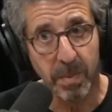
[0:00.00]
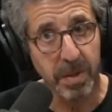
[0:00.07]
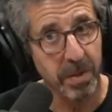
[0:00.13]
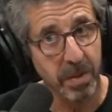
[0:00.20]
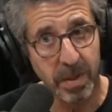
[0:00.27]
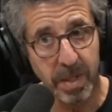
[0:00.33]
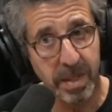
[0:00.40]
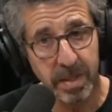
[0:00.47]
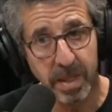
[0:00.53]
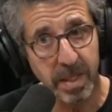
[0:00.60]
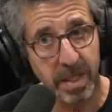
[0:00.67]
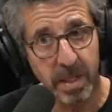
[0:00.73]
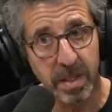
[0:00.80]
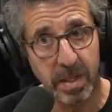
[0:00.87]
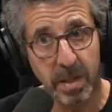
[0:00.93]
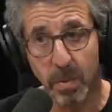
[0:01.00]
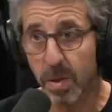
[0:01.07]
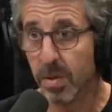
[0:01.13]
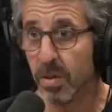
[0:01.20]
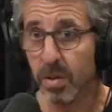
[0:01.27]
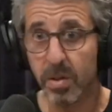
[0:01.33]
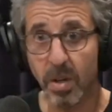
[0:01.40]
Whether you're innocent, guilty,
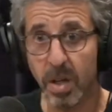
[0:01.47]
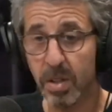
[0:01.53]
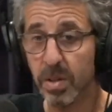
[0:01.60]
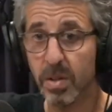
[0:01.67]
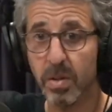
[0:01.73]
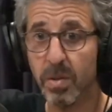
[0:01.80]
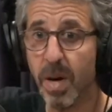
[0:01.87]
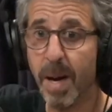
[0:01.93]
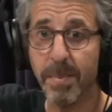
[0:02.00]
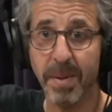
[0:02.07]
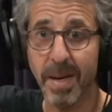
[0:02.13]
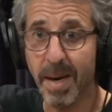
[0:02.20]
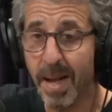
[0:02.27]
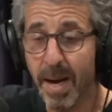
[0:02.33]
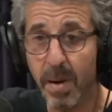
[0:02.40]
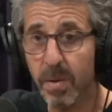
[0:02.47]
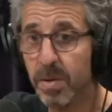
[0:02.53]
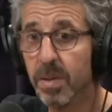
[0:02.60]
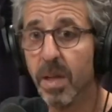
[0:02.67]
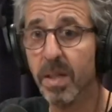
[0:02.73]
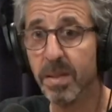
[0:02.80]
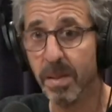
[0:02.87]
whether your charges are dropped in an hour,
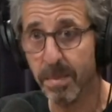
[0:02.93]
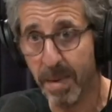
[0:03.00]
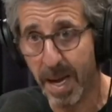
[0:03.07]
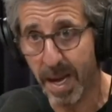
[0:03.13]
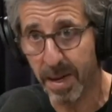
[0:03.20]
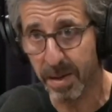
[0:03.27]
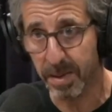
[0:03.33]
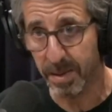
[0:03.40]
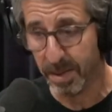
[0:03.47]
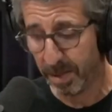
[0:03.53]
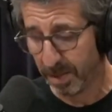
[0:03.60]
it doesn't matter.